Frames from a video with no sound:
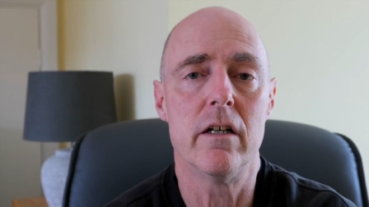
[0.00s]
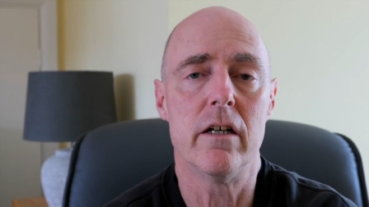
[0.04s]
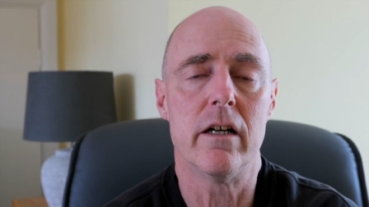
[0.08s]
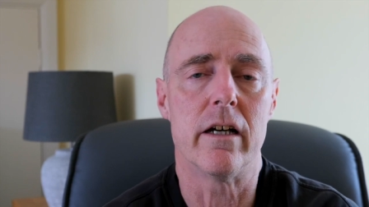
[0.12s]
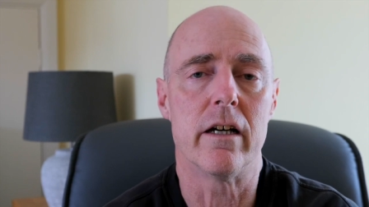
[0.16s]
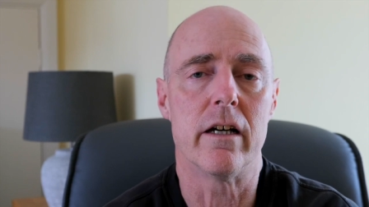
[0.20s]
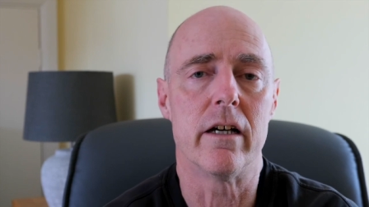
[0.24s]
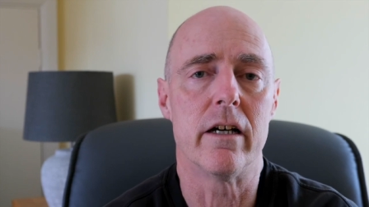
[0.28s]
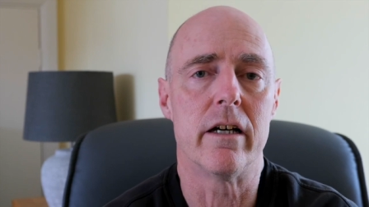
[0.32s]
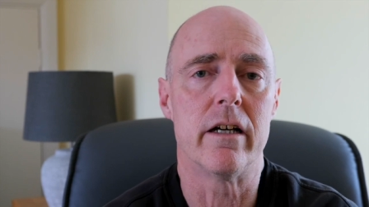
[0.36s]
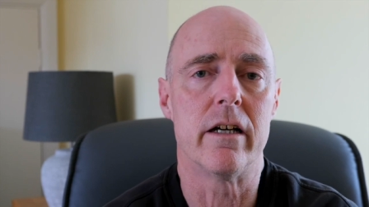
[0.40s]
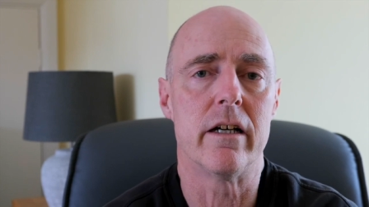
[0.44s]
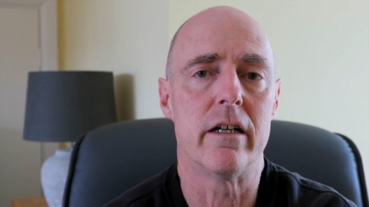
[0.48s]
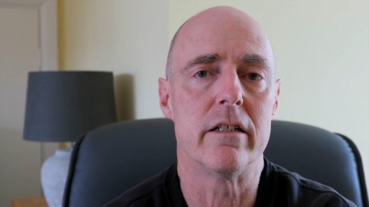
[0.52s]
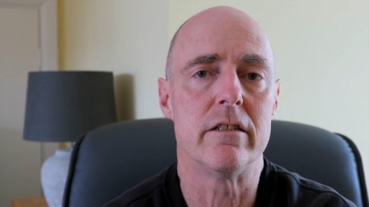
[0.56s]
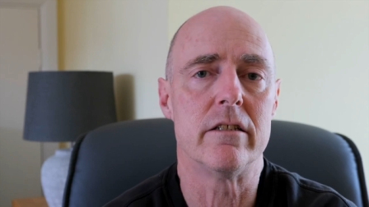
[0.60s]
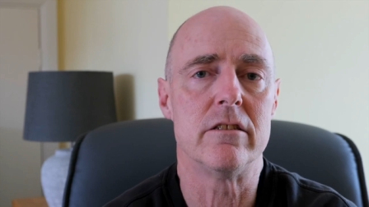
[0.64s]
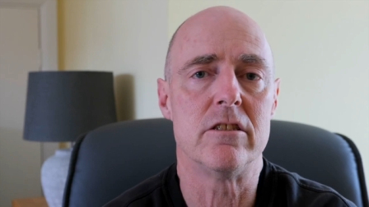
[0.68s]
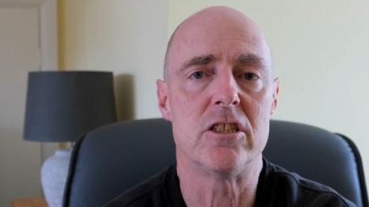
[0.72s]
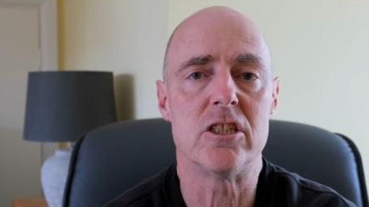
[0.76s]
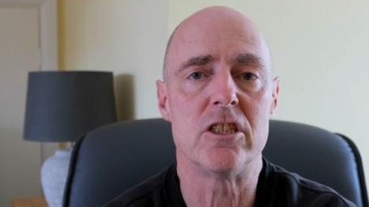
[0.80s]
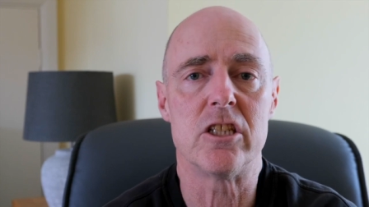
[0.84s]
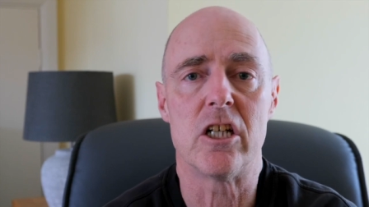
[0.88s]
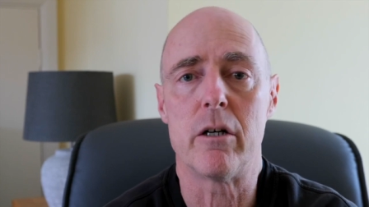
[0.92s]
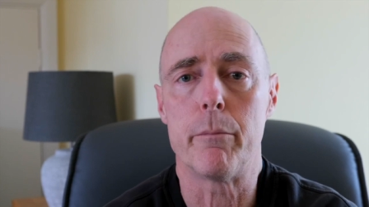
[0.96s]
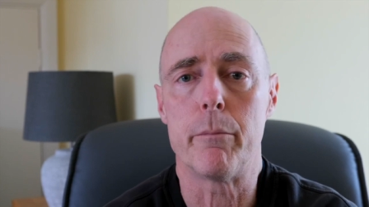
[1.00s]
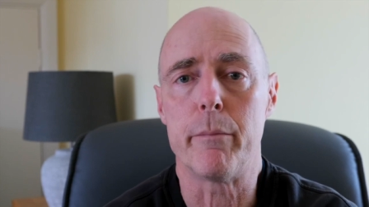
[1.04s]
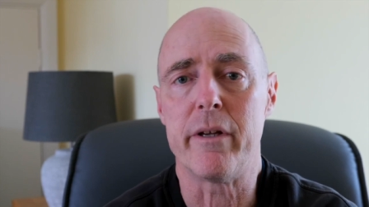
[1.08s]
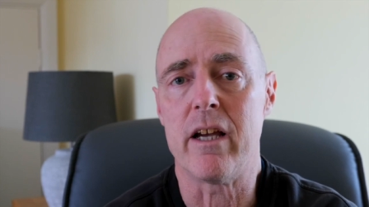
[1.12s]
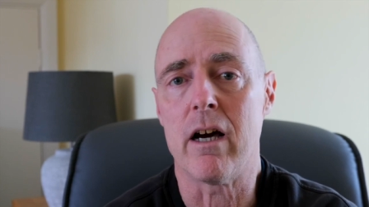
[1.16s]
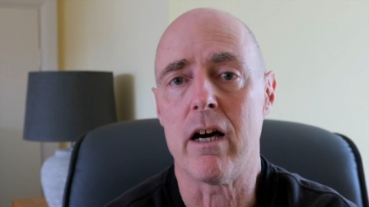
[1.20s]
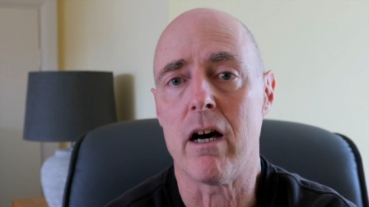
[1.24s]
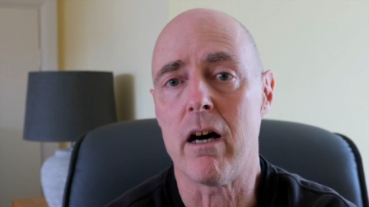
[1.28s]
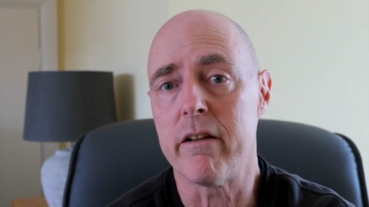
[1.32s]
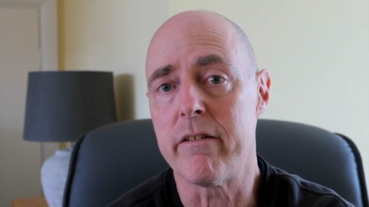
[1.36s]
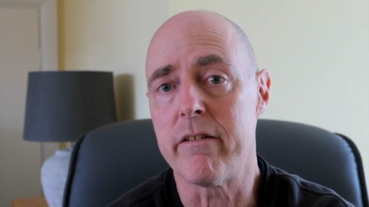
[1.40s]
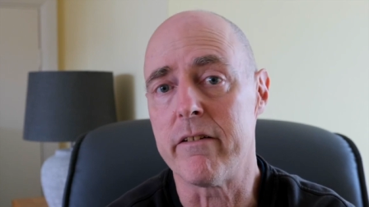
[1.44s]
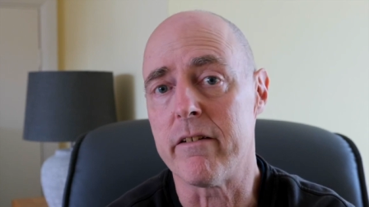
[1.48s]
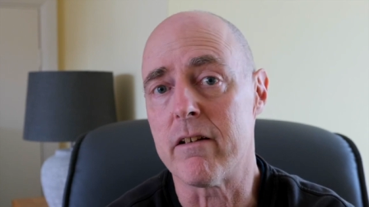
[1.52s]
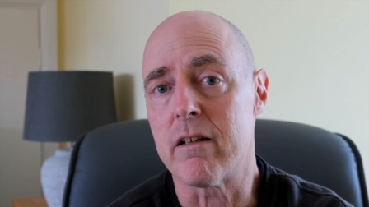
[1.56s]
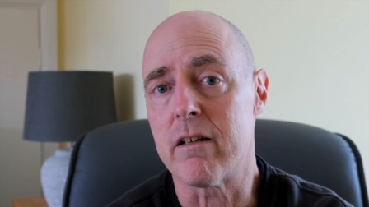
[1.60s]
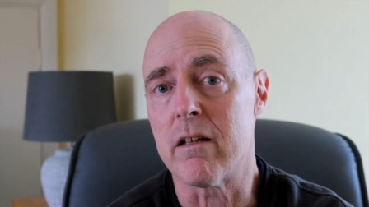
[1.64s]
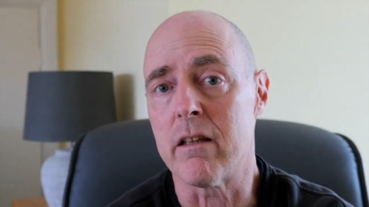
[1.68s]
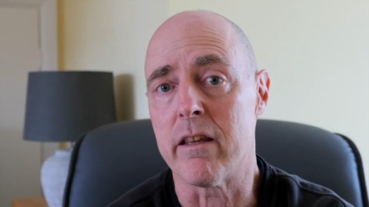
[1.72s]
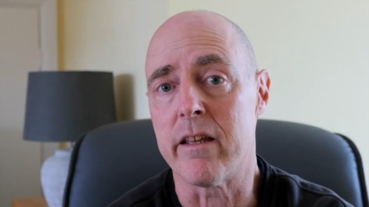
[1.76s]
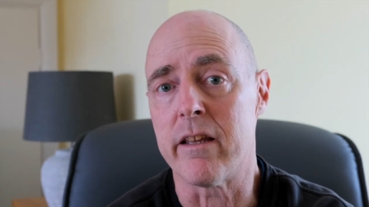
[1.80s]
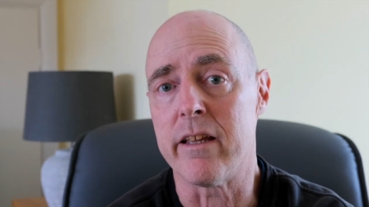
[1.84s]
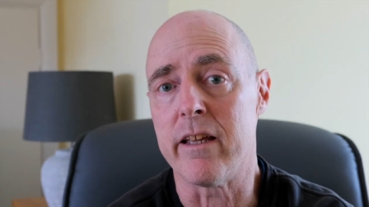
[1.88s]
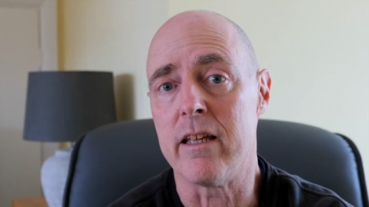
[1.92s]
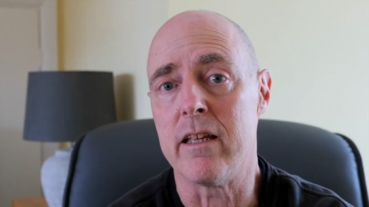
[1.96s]
and Jeremy Hunt
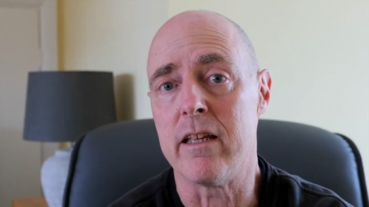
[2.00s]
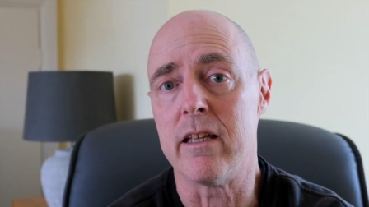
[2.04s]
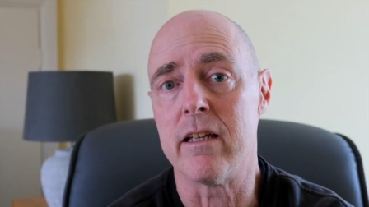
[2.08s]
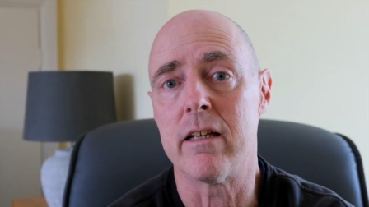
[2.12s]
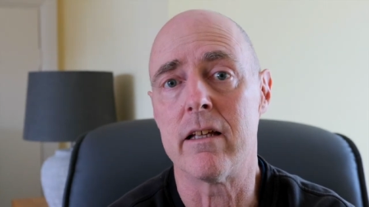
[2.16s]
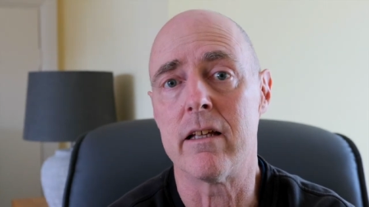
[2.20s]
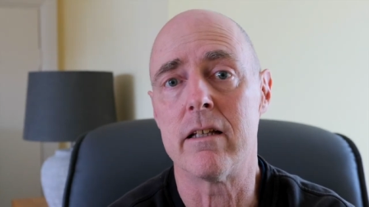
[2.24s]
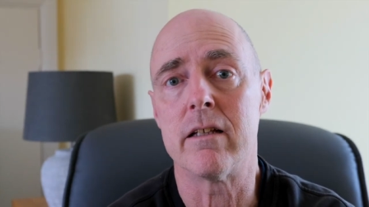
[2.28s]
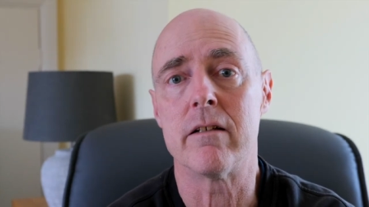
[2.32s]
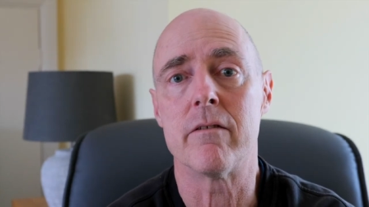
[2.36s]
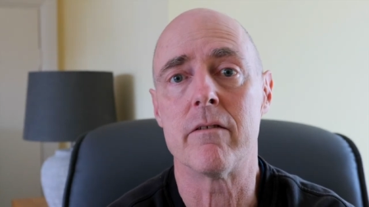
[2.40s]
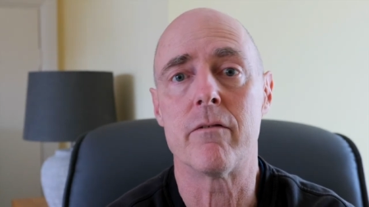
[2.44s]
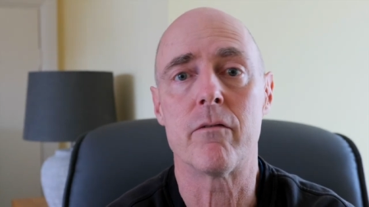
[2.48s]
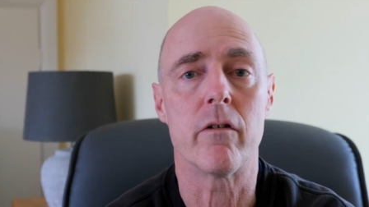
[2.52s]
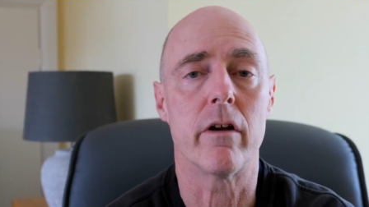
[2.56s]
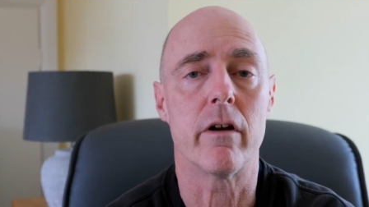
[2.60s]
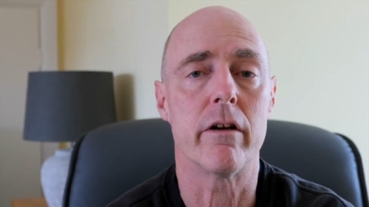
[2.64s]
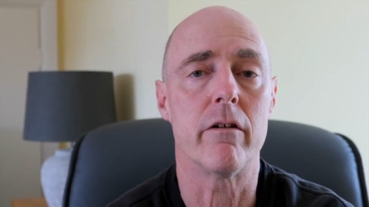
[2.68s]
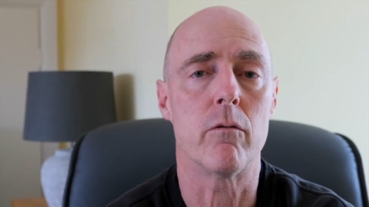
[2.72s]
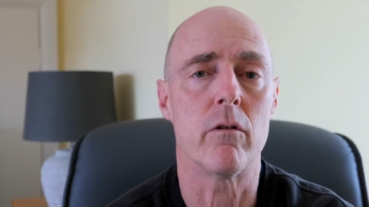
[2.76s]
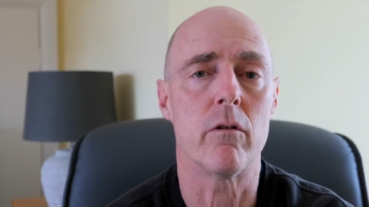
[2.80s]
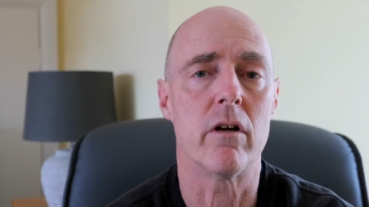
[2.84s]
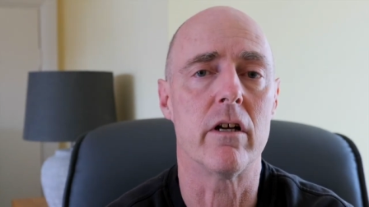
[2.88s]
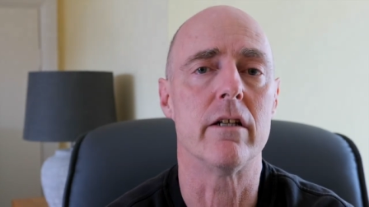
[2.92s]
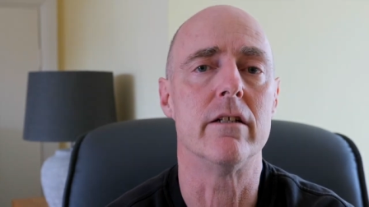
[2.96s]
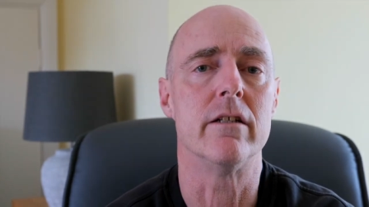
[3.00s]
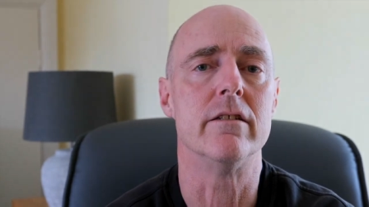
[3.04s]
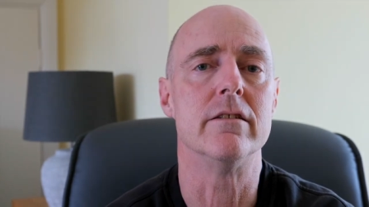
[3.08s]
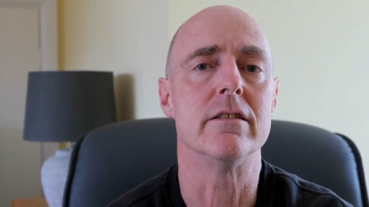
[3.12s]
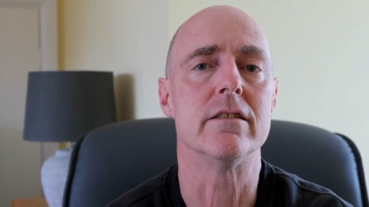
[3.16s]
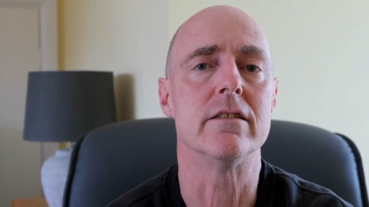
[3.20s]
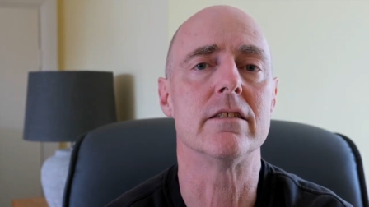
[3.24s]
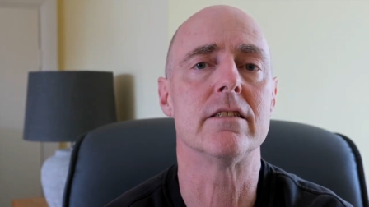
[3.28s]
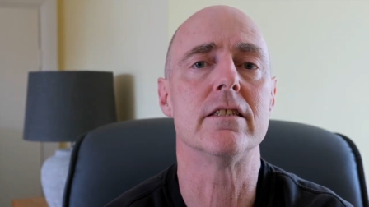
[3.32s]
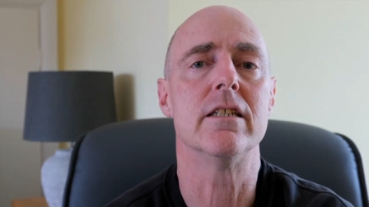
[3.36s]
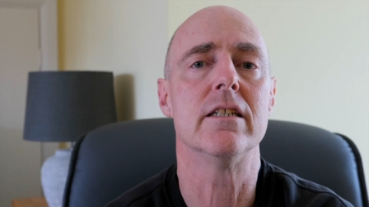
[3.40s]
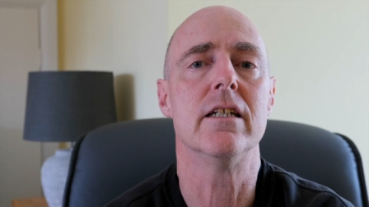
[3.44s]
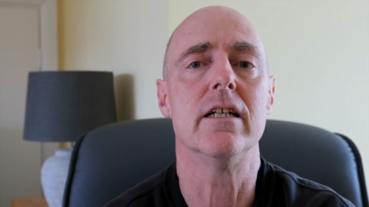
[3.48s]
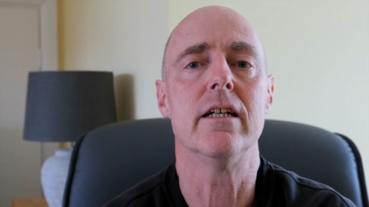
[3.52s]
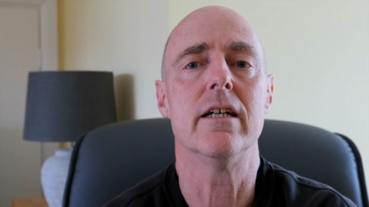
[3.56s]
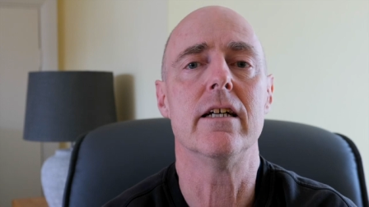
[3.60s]
are the front runners.